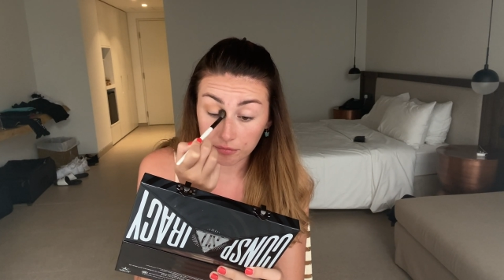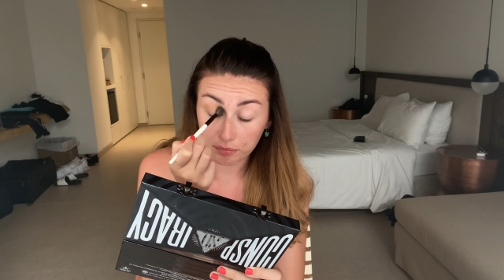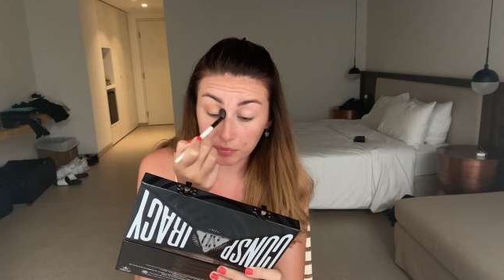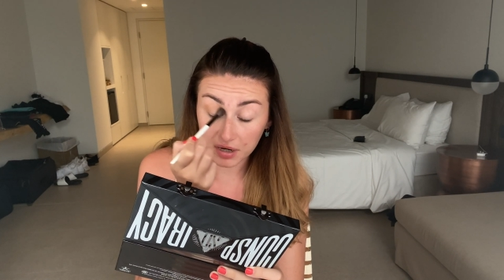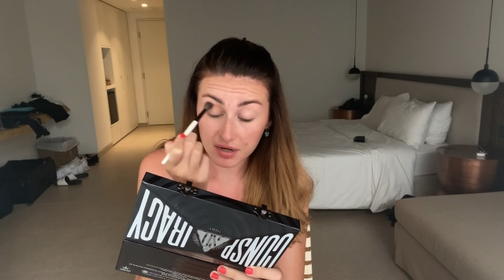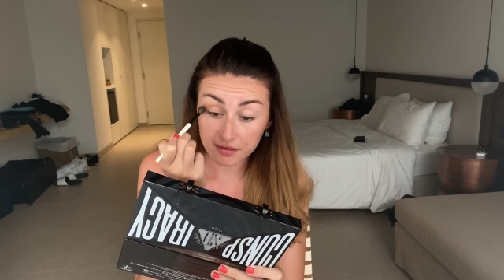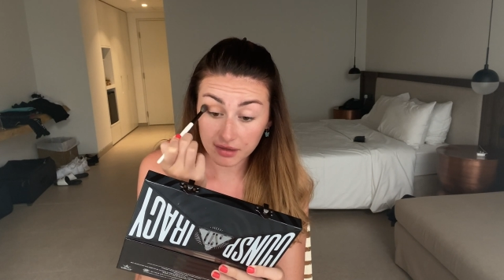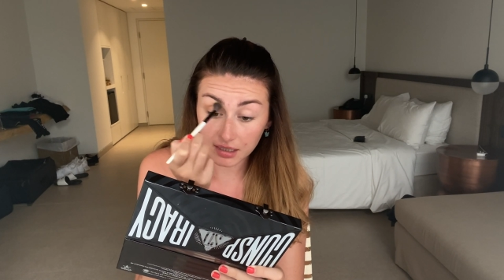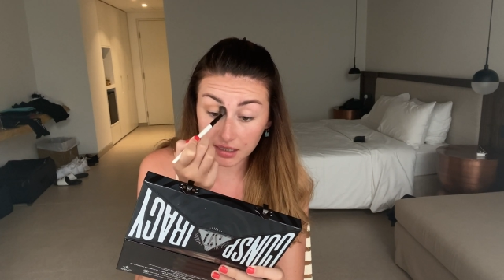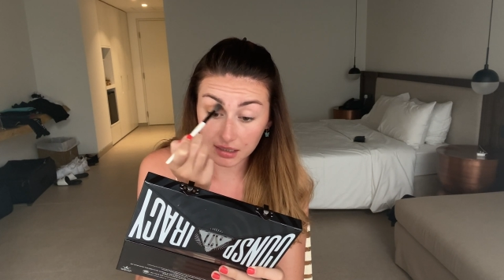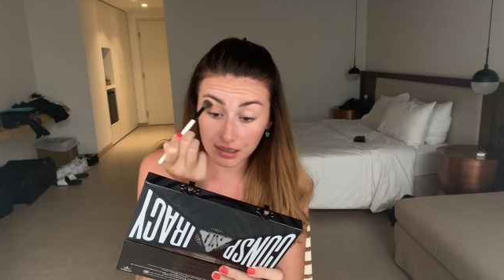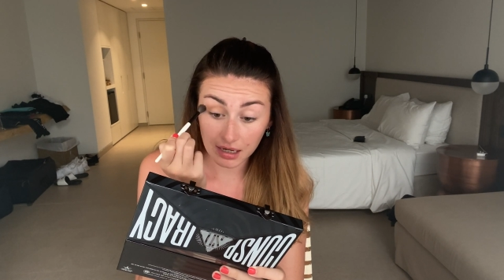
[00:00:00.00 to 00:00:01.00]
But I
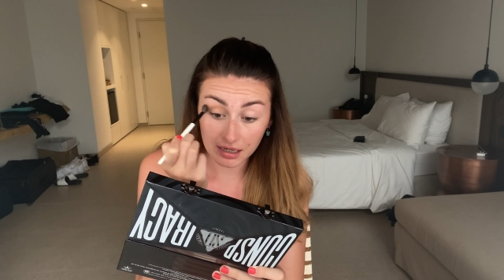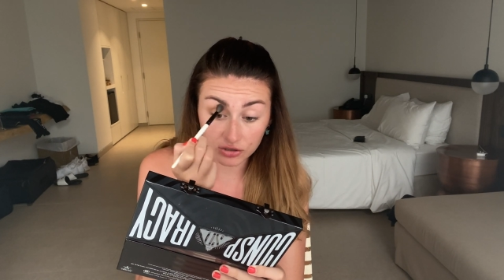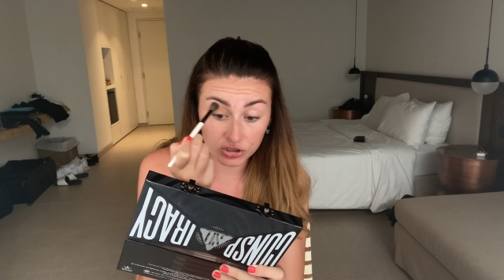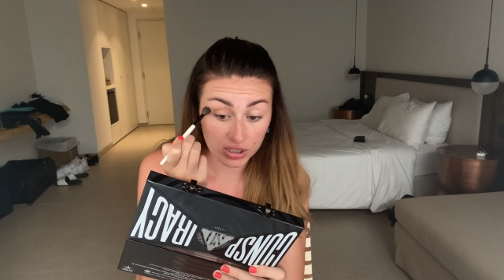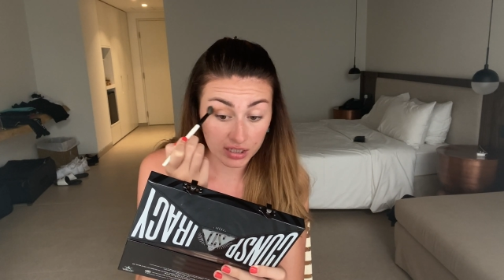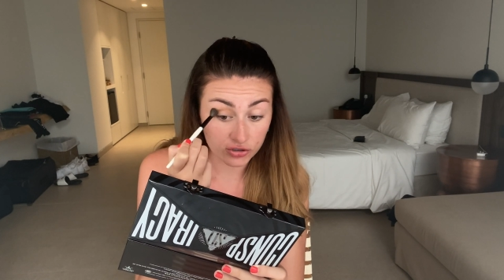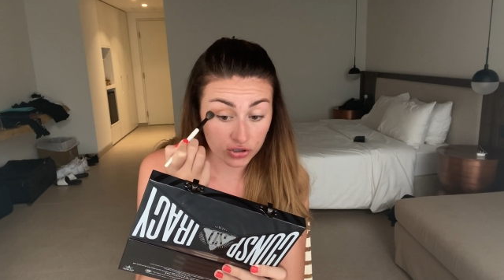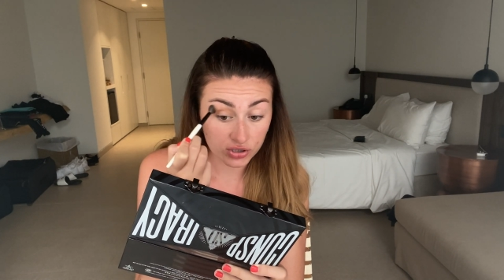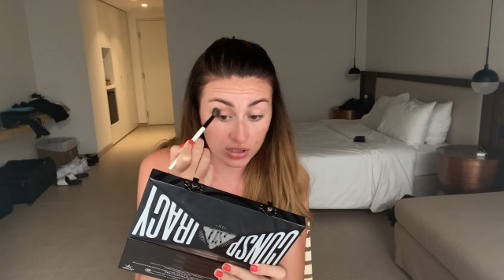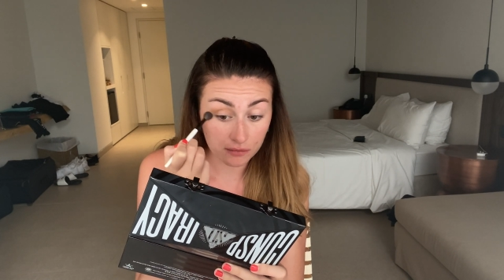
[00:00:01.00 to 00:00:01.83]
think actually just a